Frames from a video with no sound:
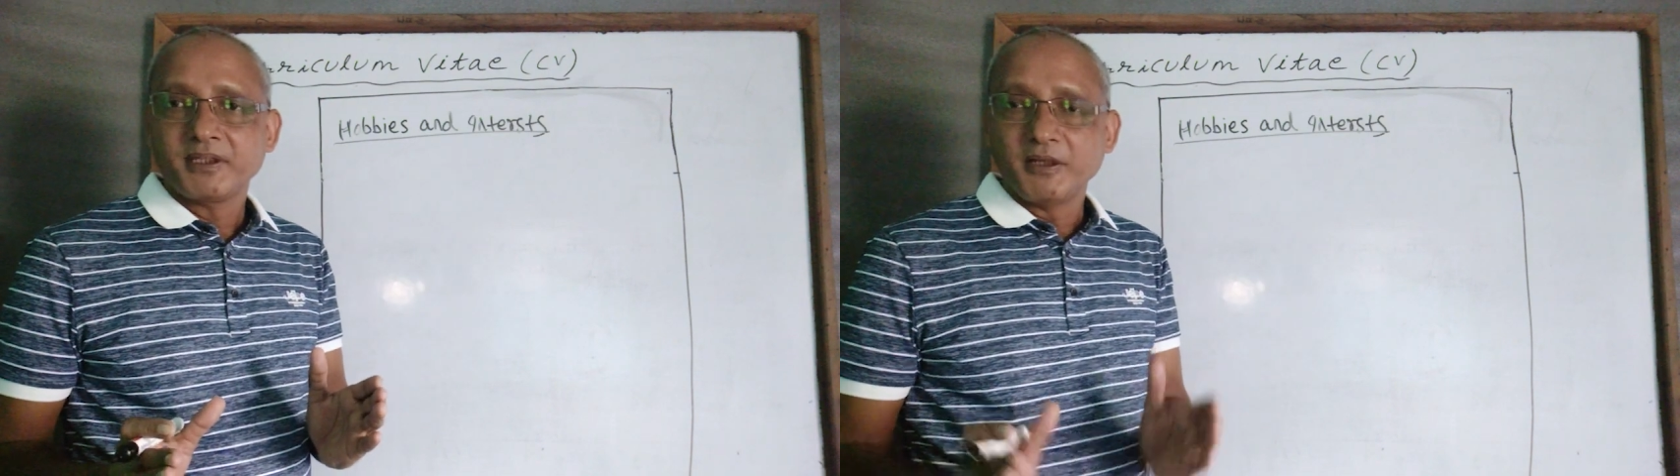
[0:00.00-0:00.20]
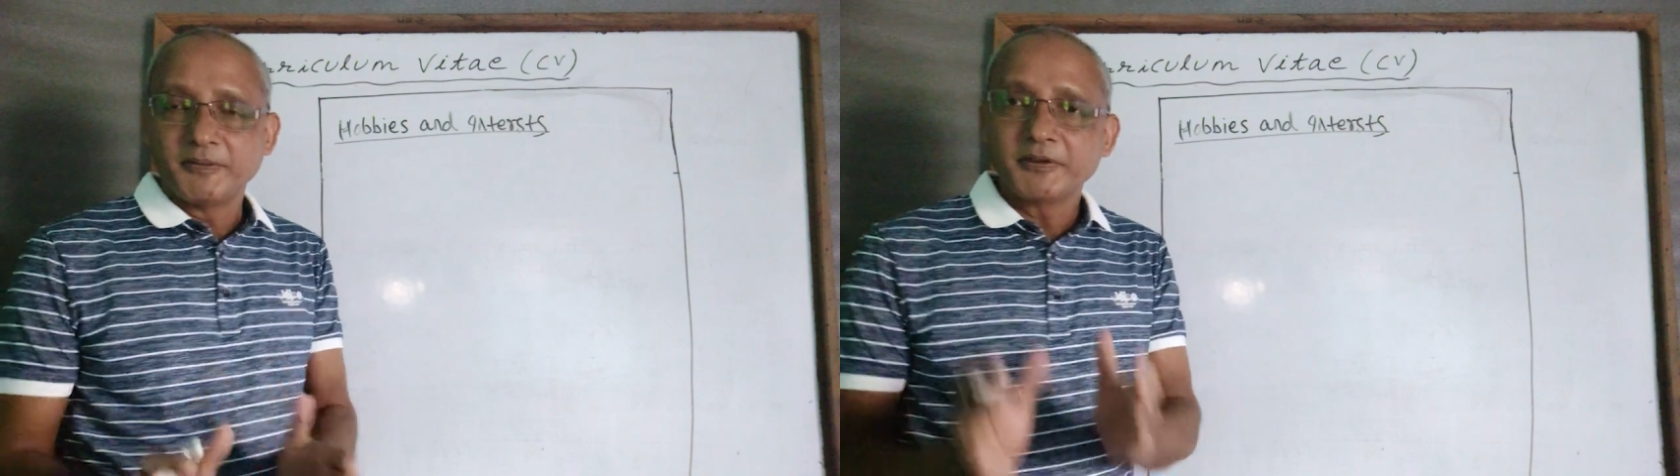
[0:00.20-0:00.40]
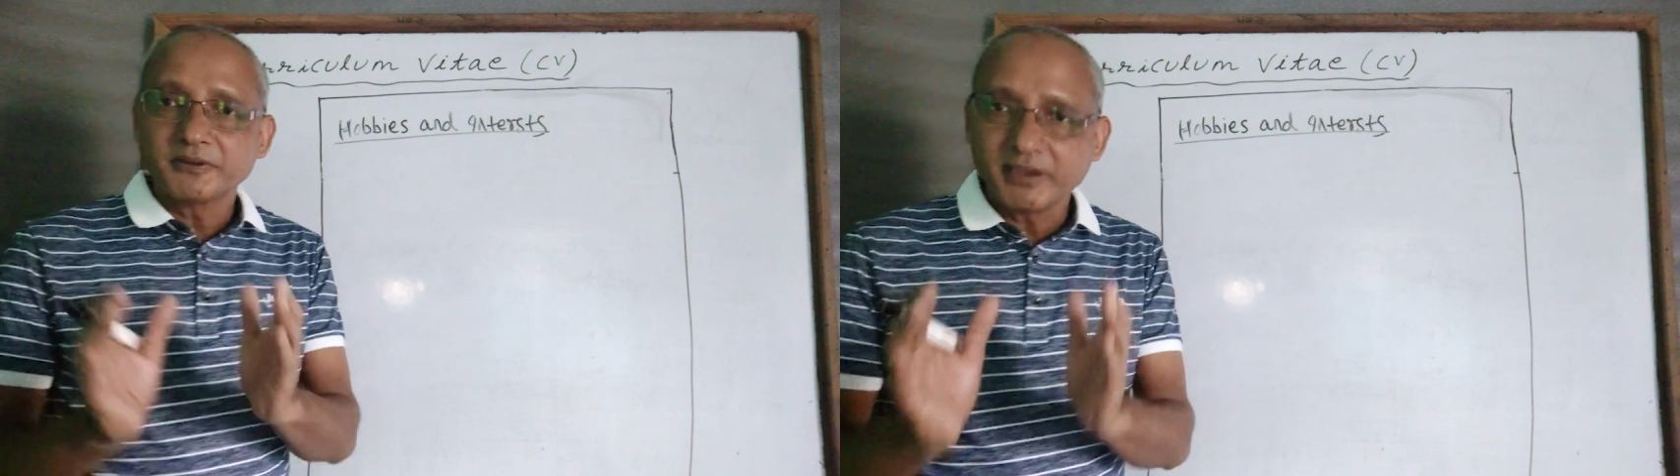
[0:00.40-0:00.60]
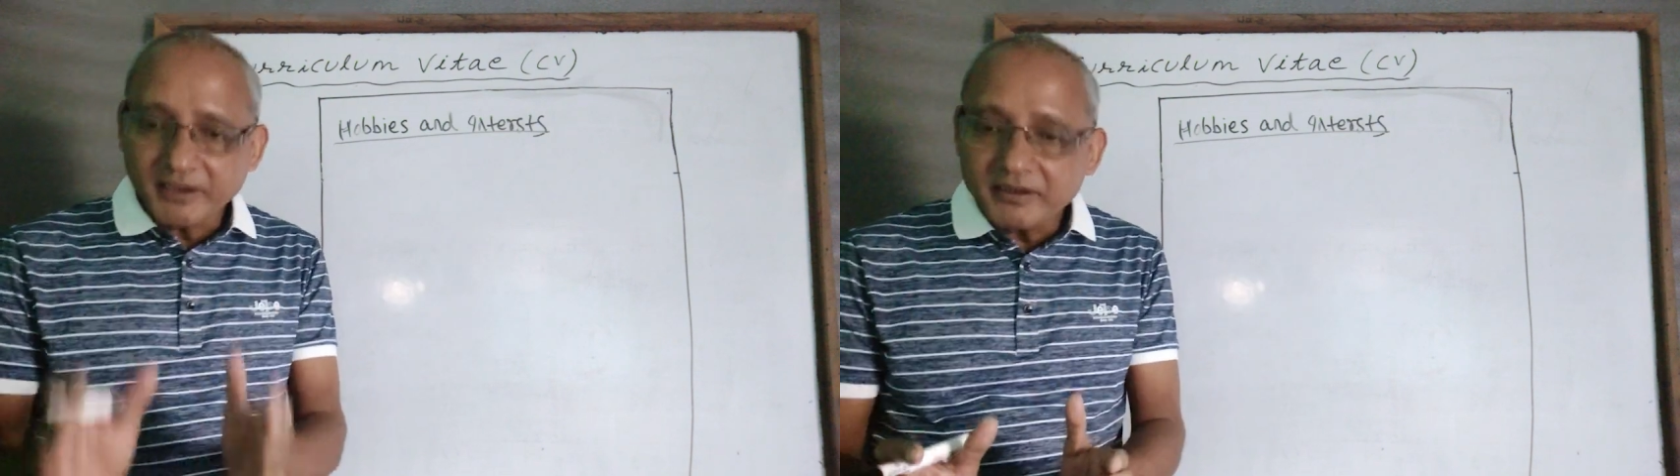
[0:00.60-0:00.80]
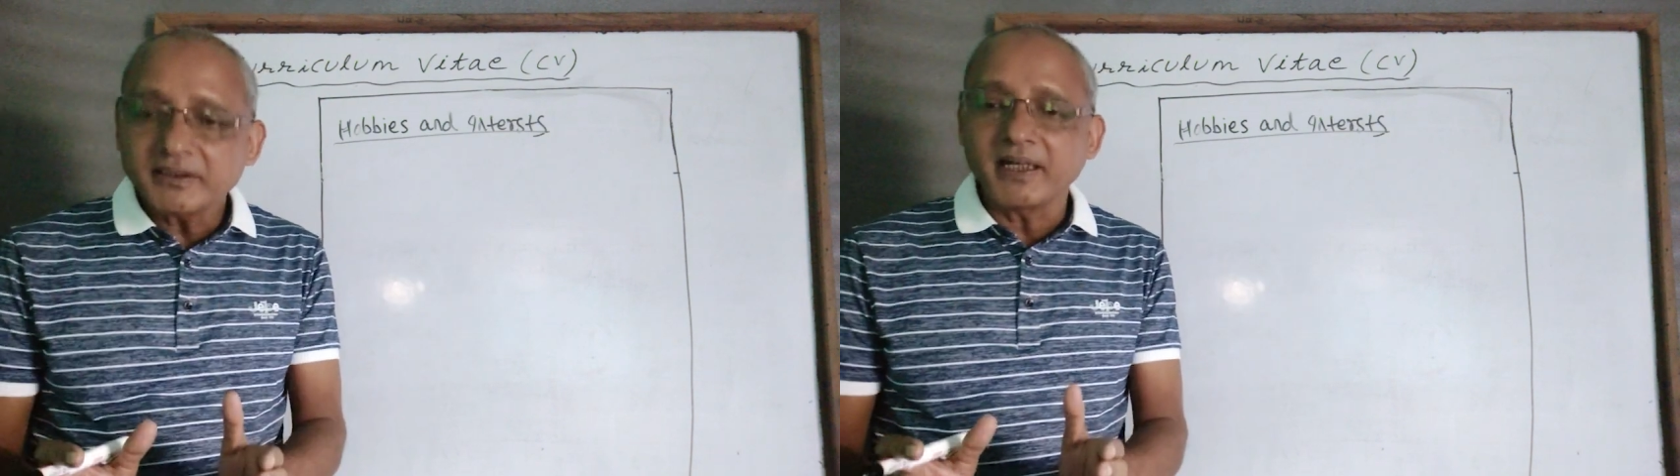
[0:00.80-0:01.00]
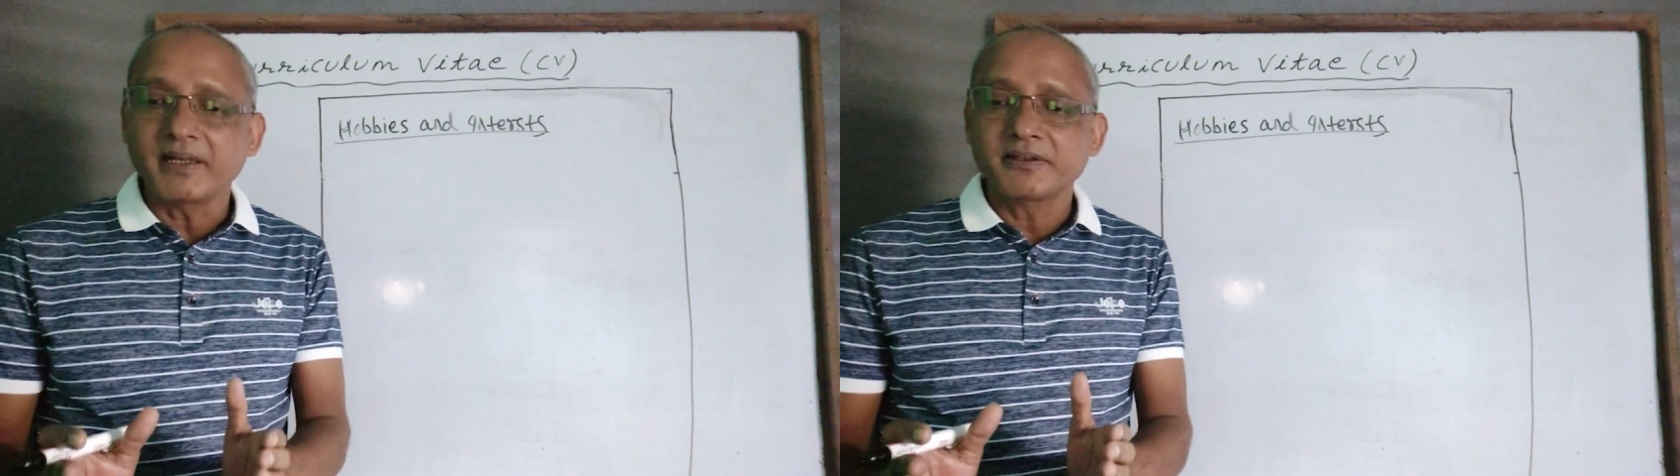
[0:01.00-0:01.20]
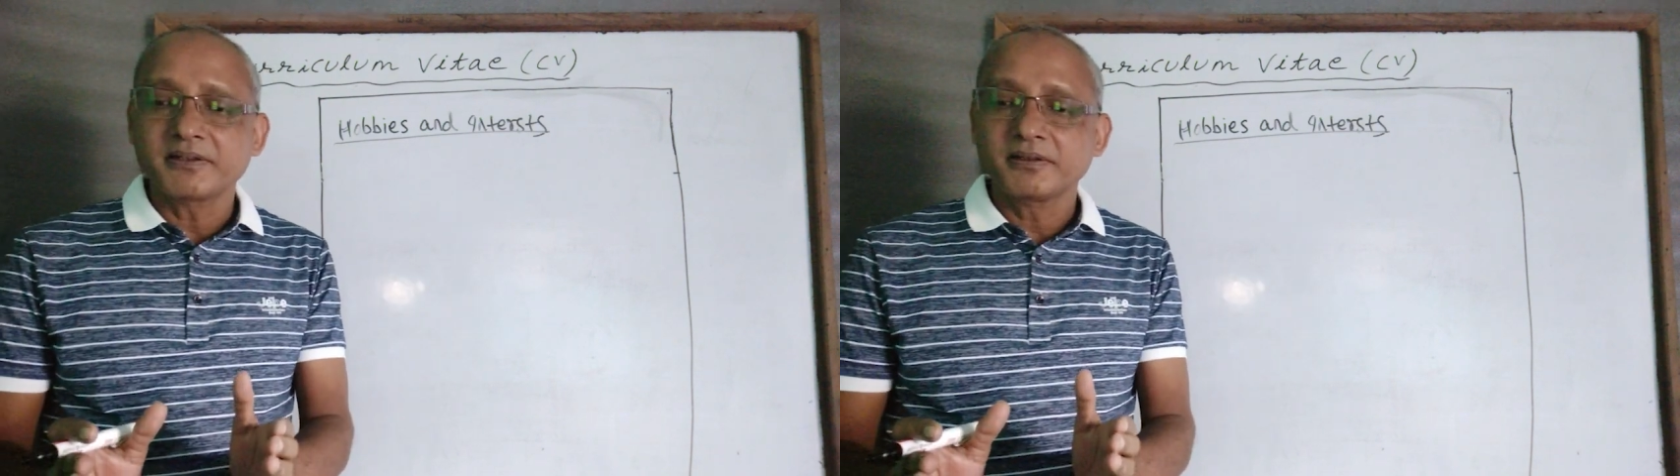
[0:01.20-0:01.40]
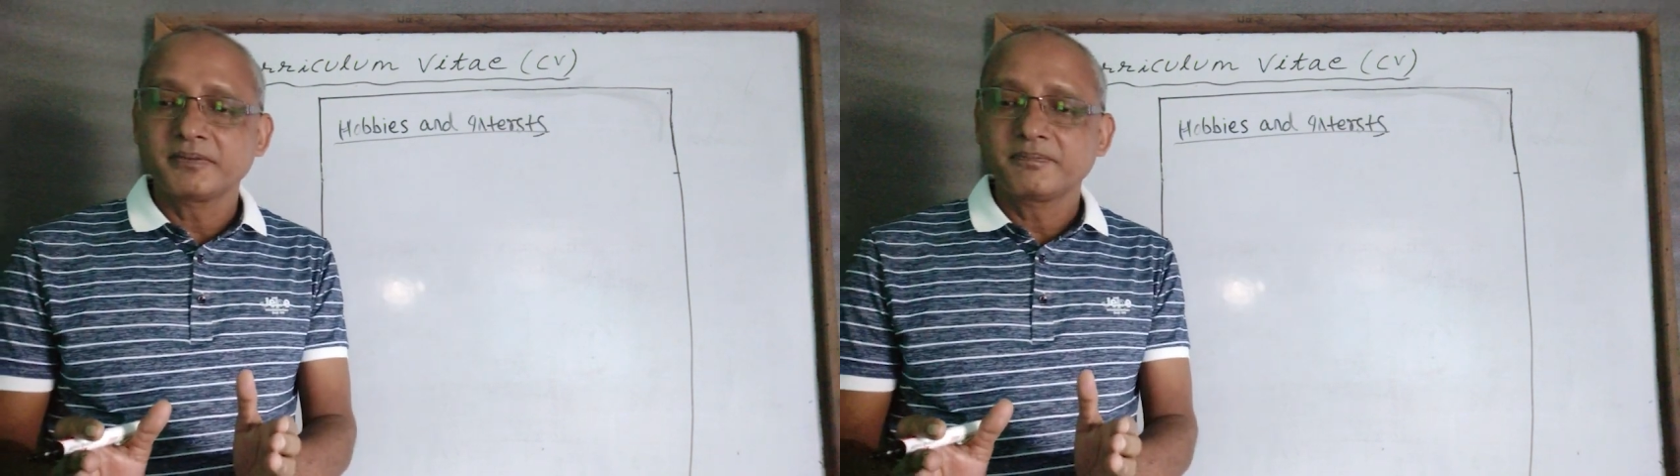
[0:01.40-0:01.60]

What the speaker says: If you think that